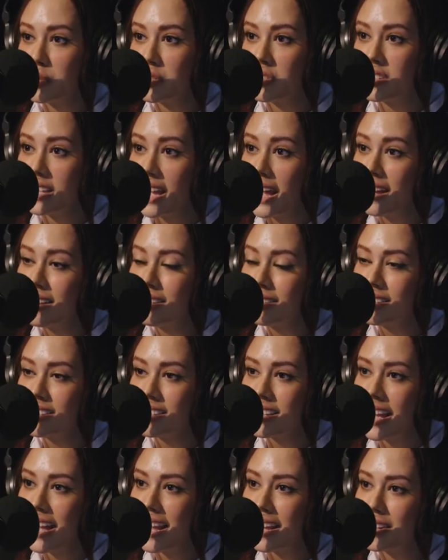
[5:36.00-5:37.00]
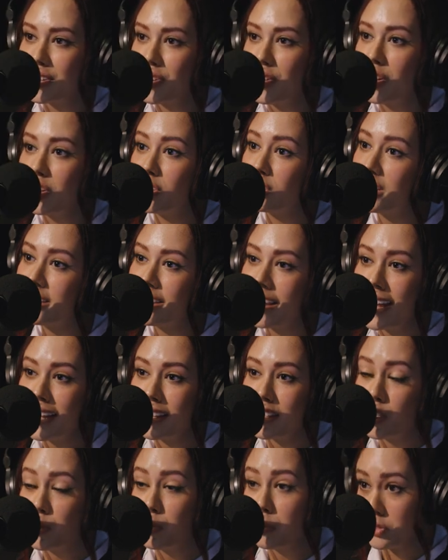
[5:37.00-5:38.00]
of sounds, and not only
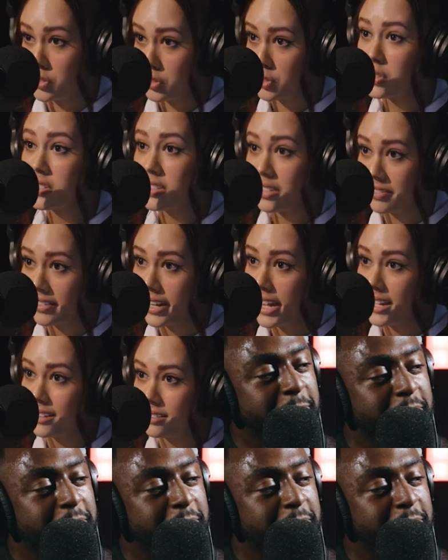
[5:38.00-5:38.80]
that, you produced it, right?